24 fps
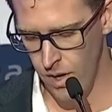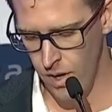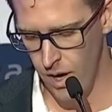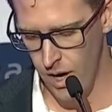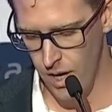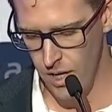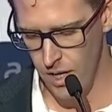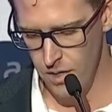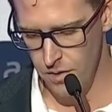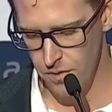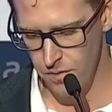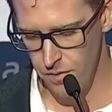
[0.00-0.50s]

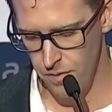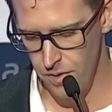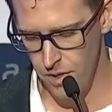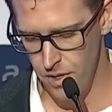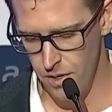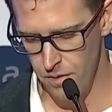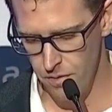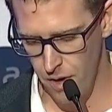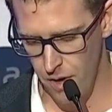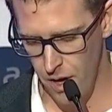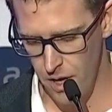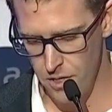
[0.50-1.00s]

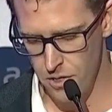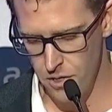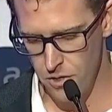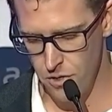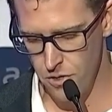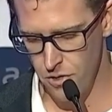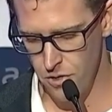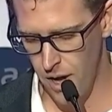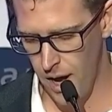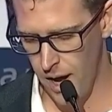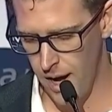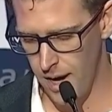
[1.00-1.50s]
Innovation
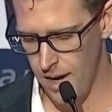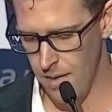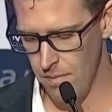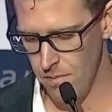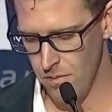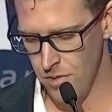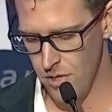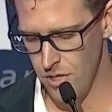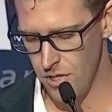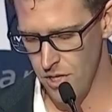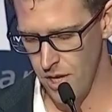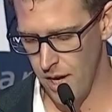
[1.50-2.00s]
should aim
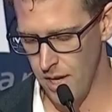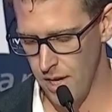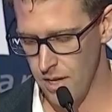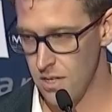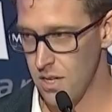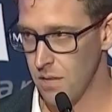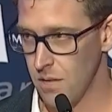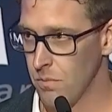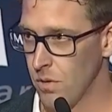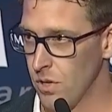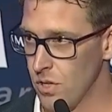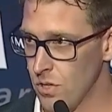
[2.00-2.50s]
to change
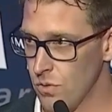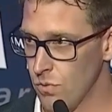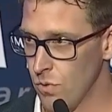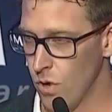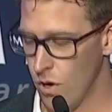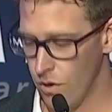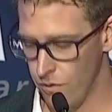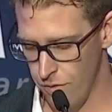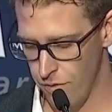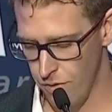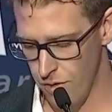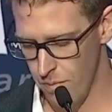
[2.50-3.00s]
someone's
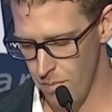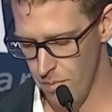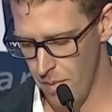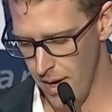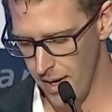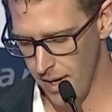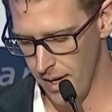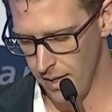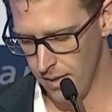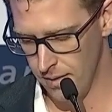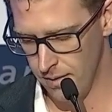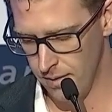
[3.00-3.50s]
world for the better.